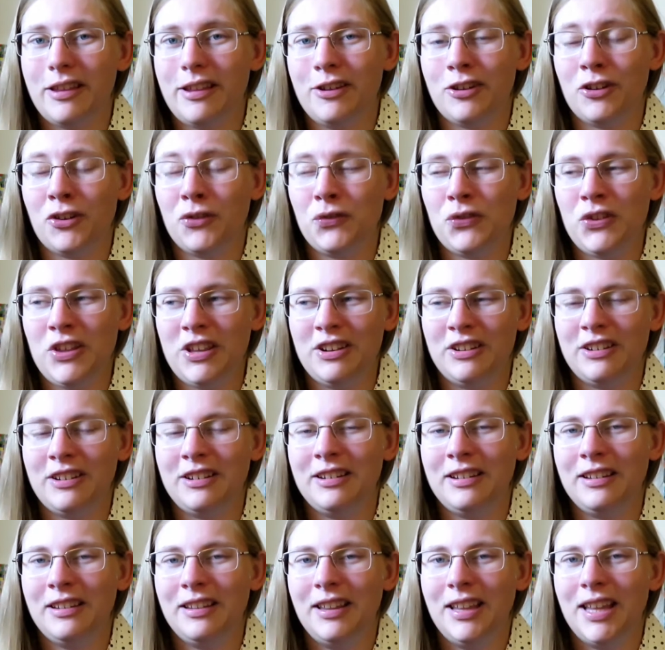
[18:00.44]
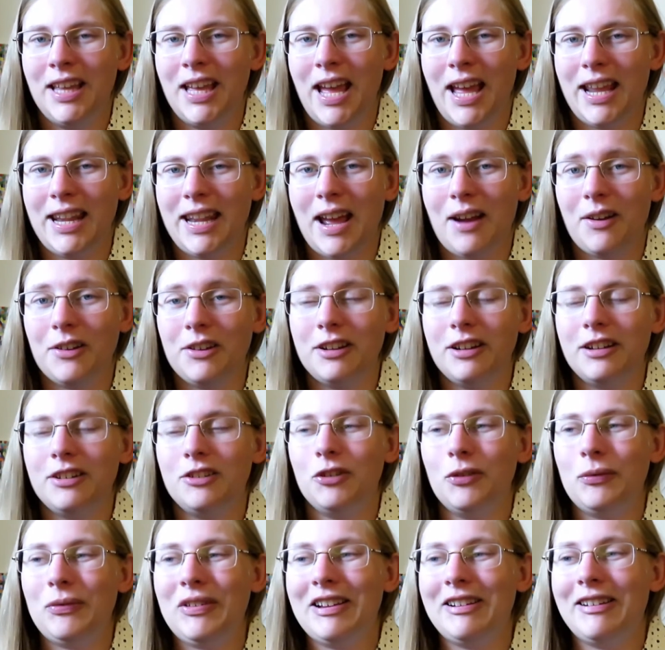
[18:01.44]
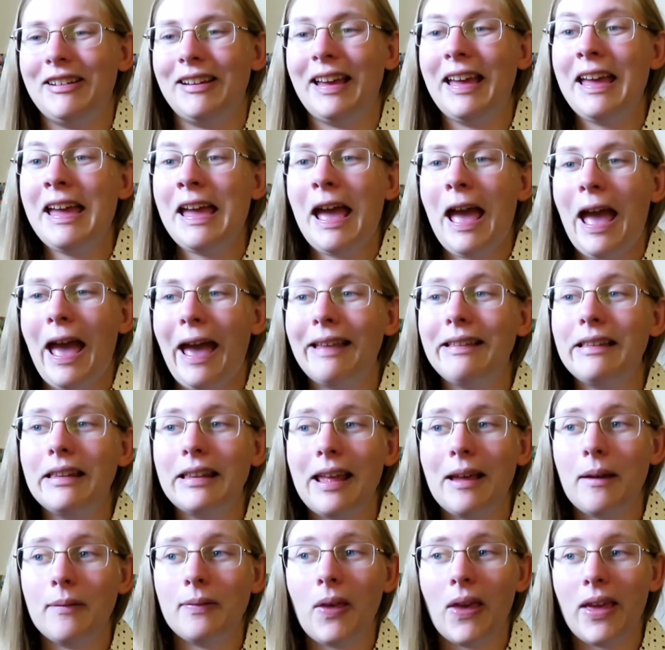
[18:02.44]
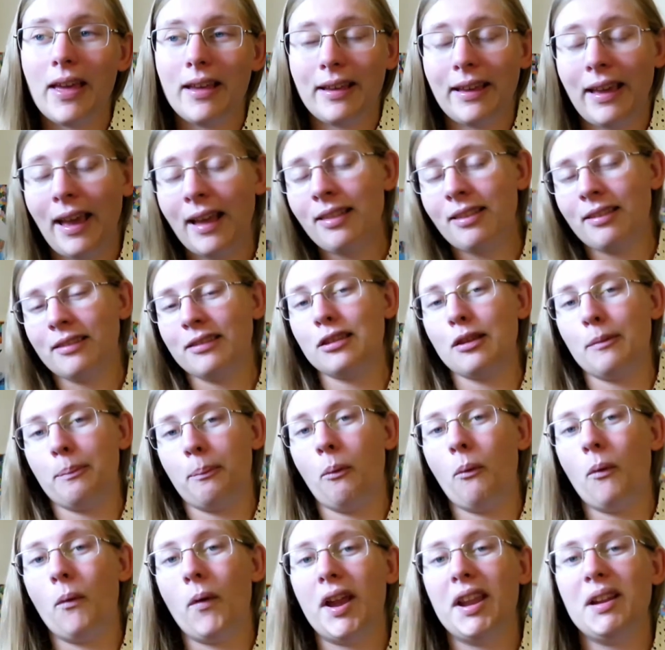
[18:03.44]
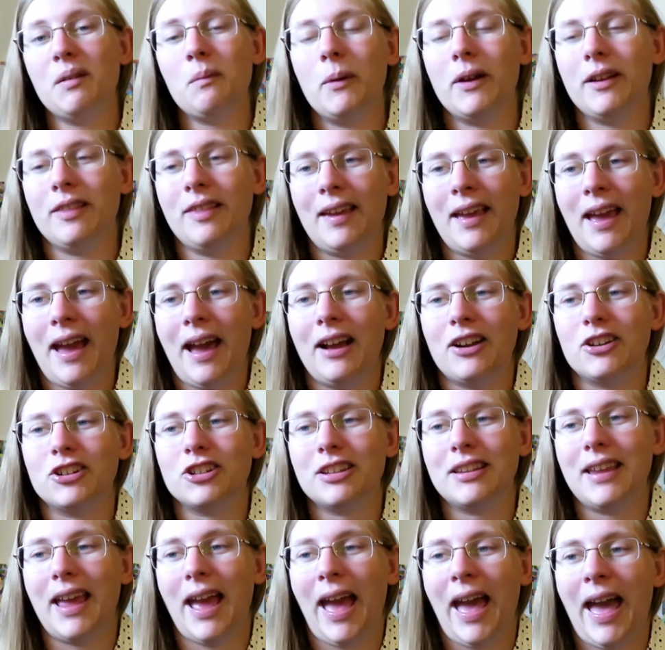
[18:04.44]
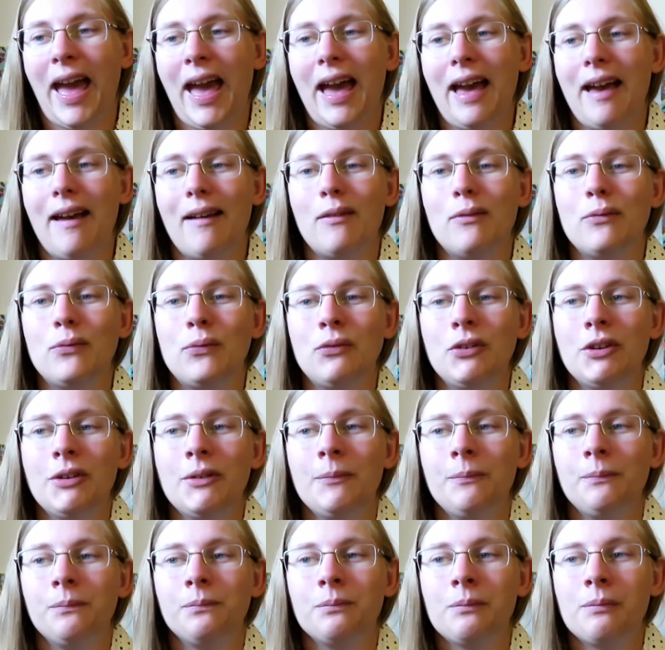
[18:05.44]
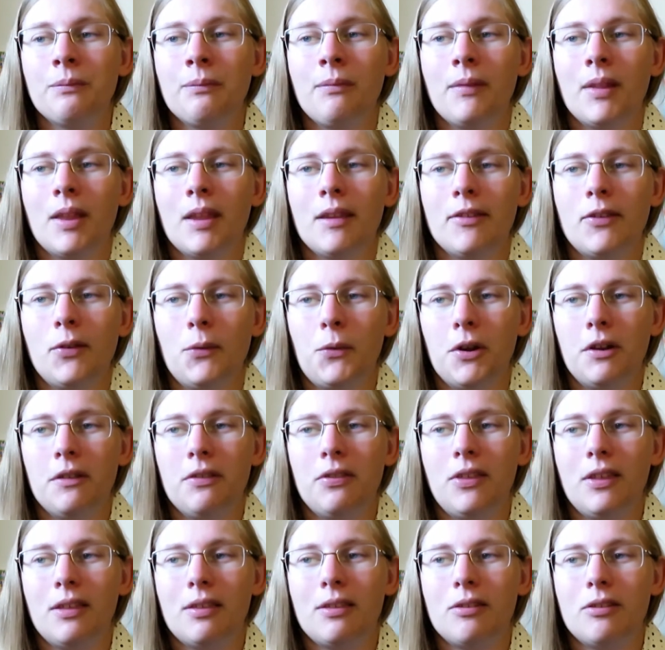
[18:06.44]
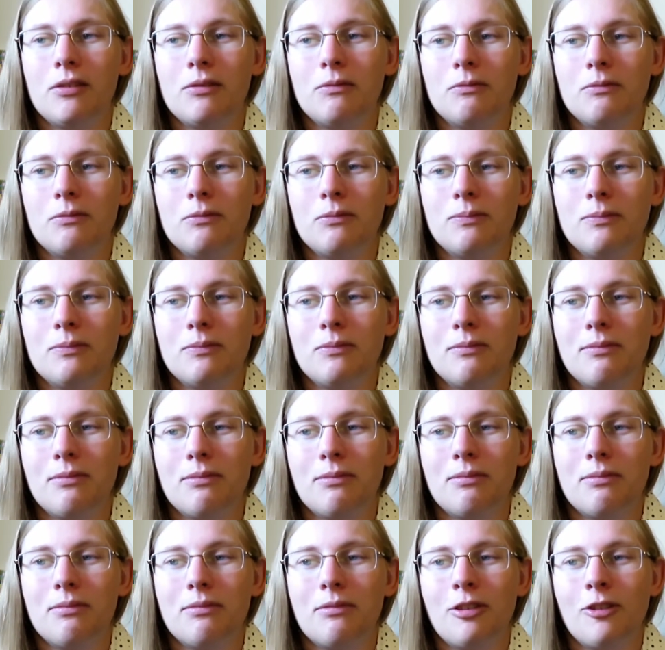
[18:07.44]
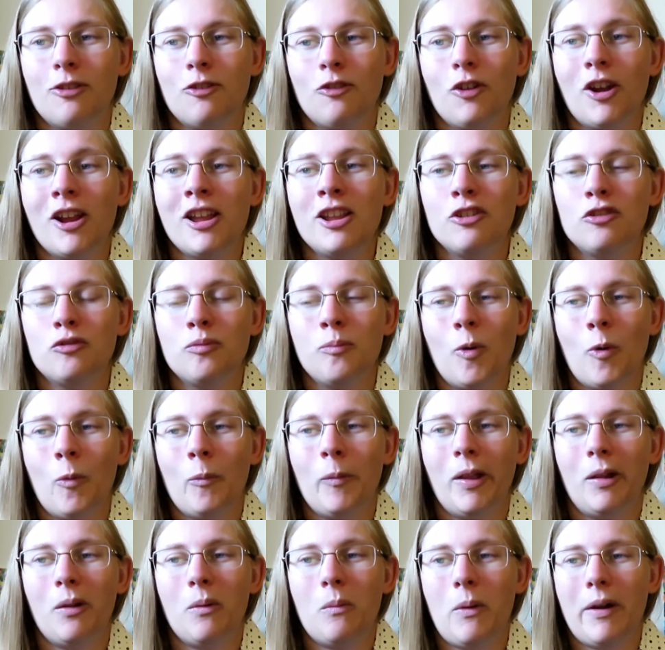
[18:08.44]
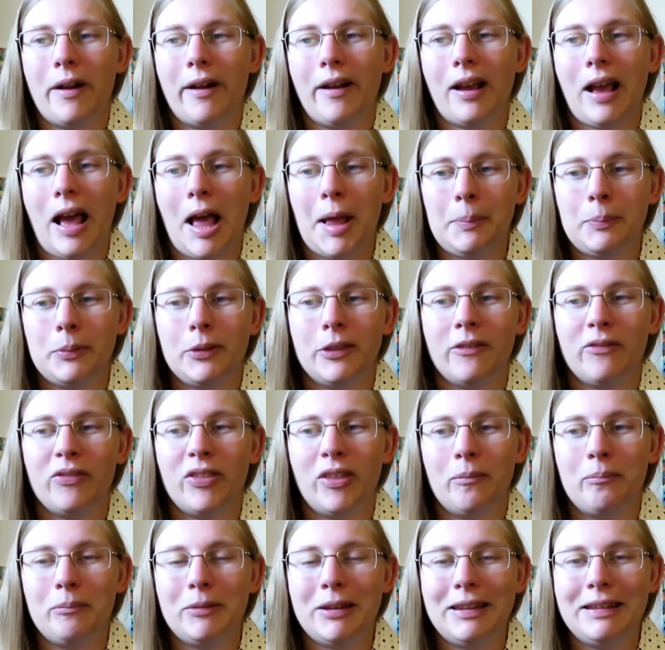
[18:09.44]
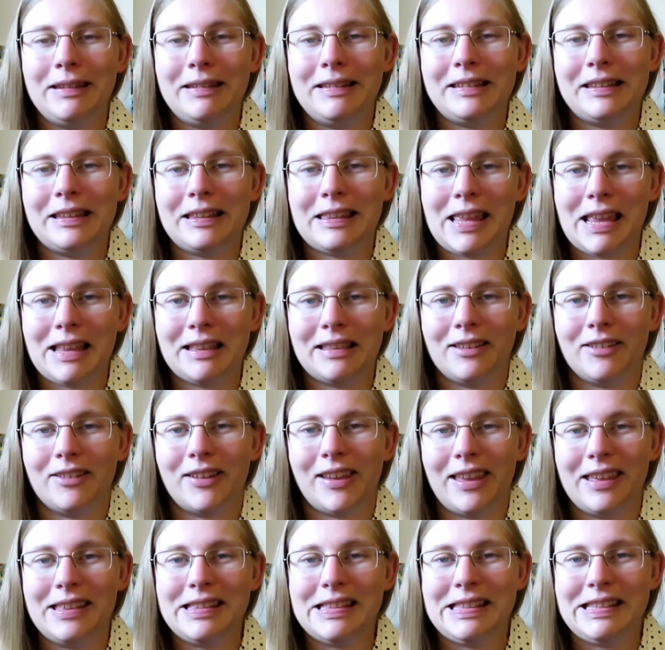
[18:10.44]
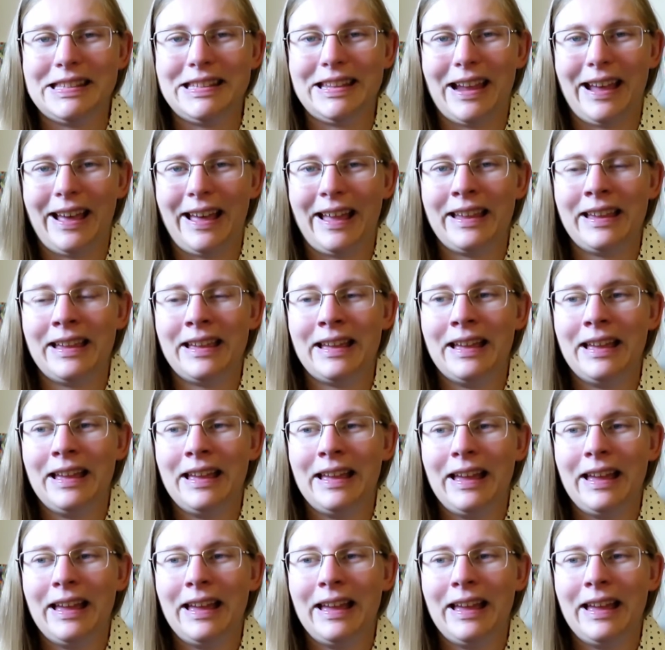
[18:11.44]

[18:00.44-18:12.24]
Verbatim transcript: to interfere, and now you're interfering. And it gets to the point where they actually have sort of this strange moment where a couple of them need to let their kids die